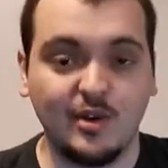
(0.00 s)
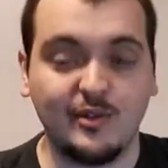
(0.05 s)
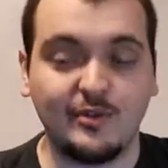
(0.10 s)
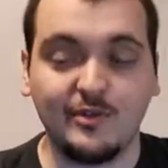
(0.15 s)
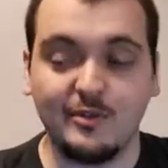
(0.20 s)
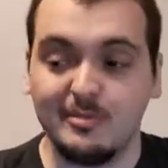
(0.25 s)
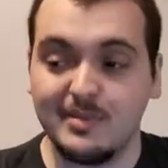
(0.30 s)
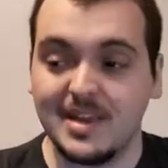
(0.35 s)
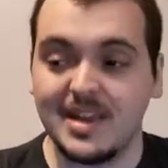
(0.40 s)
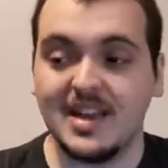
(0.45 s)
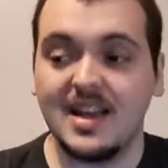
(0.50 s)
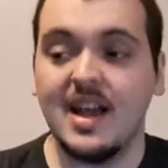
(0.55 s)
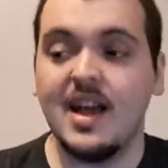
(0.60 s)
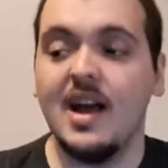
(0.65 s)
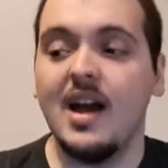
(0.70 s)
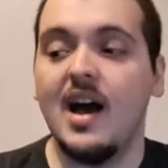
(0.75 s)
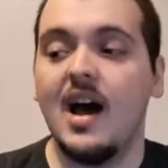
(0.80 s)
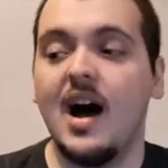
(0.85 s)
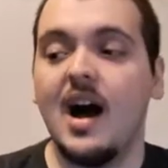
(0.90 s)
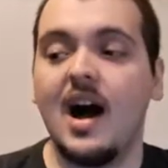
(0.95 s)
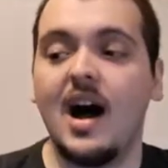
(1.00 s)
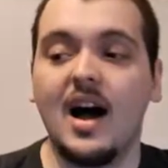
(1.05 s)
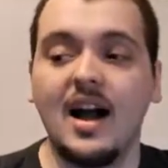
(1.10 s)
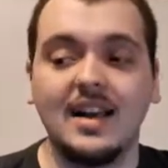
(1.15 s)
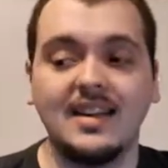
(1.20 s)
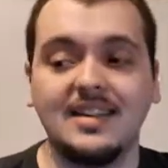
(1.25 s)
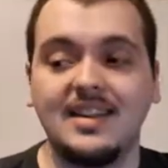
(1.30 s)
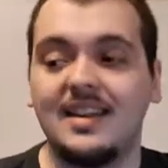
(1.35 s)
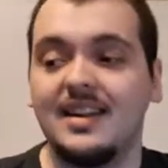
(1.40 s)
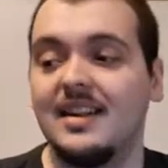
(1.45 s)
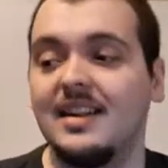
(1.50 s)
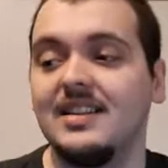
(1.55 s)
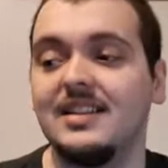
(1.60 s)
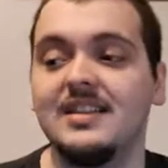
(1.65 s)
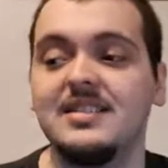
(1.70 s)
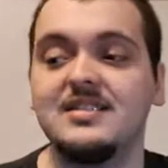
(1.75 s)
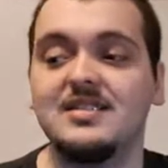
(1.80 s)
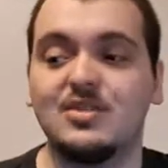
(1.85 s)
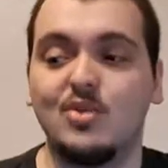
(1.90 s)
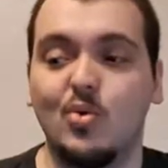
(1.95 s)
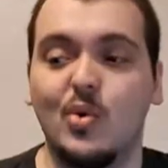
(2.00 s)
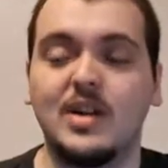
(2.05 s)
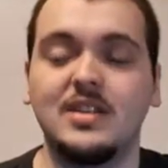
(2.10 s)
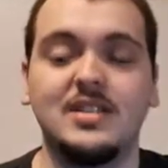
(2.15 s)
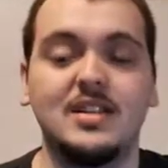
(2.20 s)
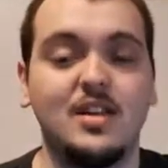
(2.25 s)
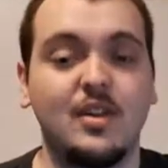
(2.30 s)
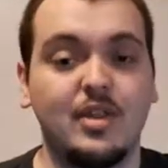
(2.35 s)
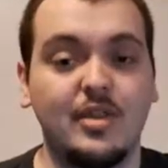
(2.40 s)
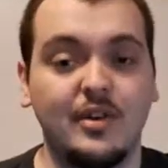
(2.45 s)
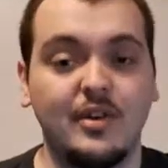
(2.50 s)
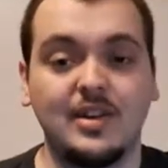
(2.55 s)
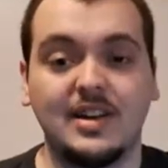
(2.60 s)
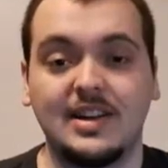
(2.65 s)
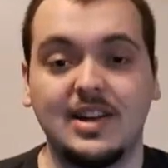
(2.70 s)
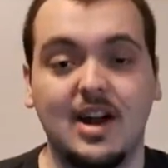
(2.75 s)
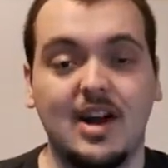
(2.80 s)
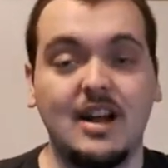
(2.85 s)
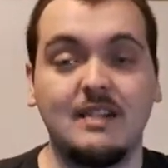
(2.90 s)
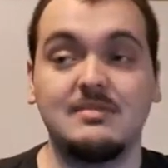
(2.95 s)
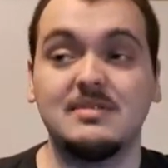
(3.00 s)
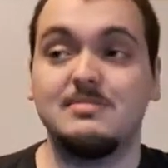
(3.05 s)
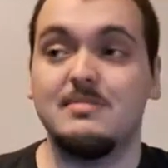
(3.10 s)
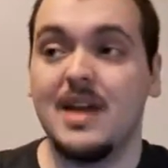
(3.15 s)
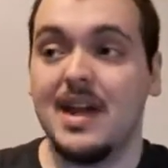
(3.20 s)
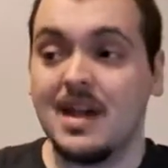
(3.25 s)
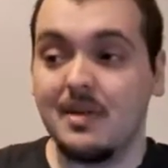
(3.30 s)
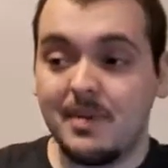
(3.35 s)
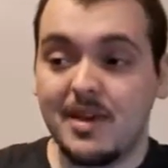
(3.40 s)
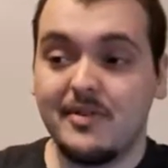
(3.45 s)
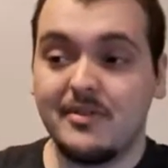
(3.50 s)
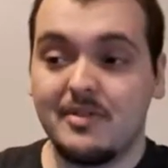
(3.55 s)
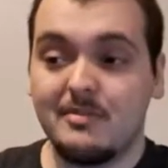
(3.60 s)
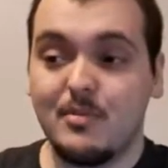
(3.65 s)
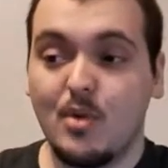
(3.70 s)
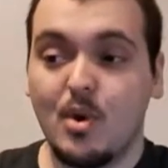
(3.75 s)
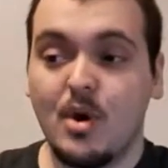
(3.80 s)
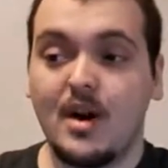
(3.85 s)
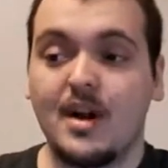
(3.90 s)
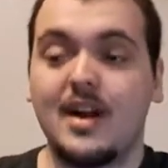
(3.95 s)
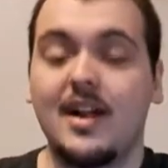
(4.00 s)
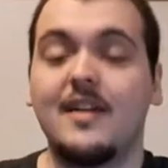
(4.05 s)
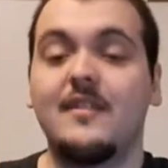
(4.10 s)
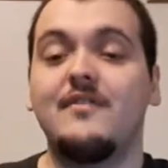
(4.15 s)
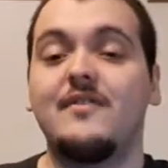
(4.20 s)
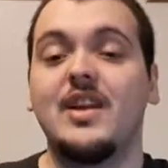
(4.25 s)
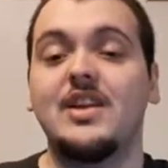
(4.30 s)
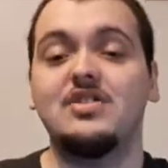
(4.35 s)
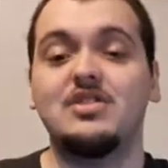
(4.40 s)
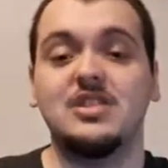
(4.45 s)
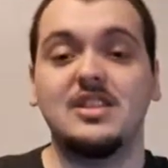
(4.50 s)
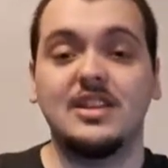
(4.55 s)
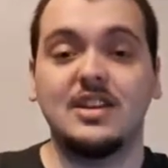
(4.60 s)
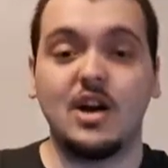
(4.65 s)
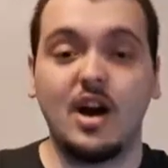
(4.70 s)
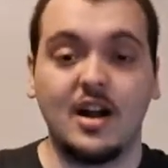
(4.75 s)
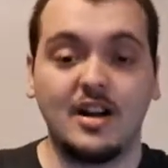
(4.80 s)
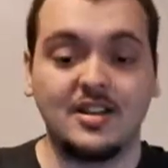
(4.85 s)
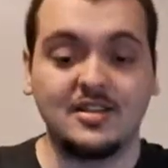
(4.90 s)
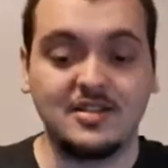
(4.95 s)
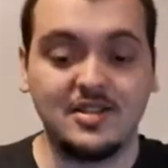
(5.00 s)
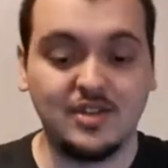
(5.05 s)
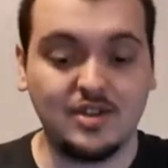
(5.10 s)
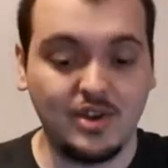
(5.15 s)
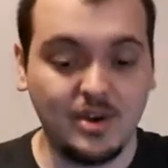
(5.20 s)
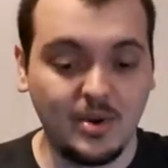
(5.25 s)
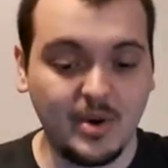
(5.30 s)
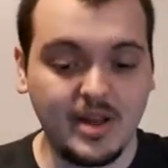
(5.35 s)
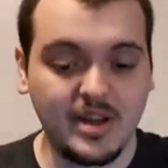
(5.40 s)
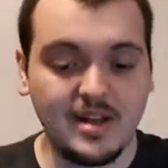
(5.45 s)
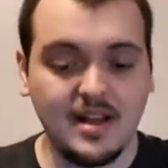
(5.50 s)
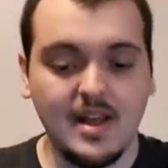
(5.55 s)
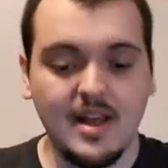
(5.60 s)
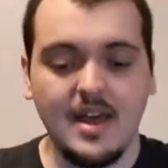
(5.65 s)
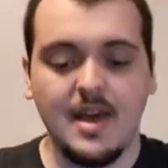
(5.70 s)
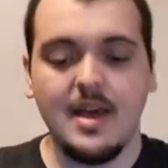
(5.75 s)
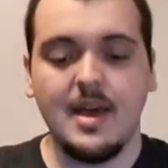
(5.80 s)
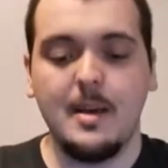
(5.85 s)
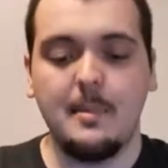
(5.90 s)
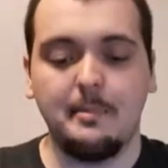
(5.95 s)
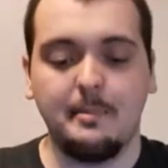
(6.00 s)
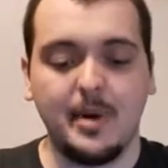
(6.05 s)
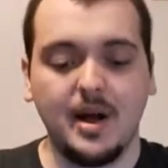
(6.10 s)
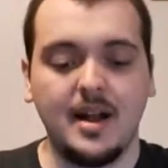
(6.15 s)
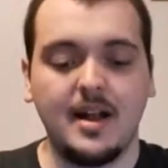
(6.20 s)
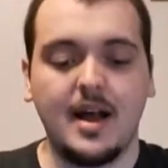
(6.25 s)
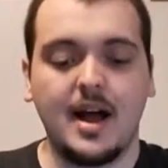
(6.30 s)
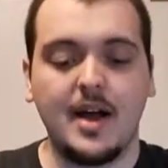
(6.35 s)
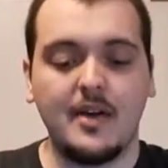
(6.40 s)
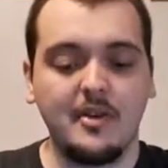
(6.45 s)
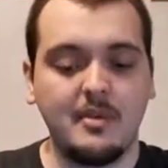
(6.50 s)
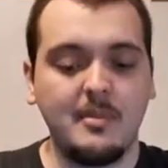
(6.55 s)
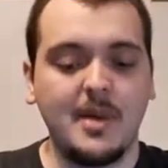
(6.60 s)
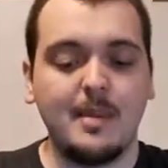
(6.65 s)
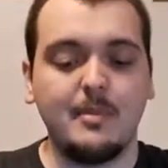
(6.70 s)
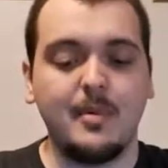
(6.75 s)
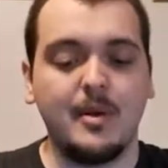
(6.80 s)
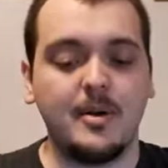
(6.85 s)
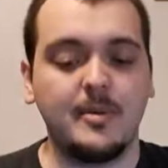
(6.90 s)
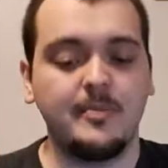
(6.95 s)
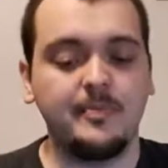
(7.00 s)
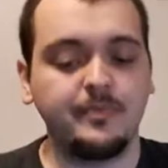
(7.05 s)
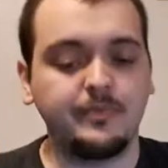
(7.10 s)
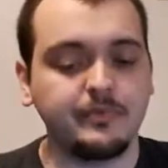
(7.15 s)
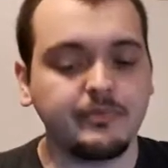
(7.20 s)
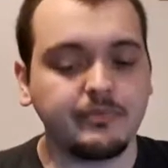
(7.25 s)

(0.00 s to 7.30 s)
And for me, I did it at least 20 to 30 times, maybe even more, and I eventually got it to do it. But I remember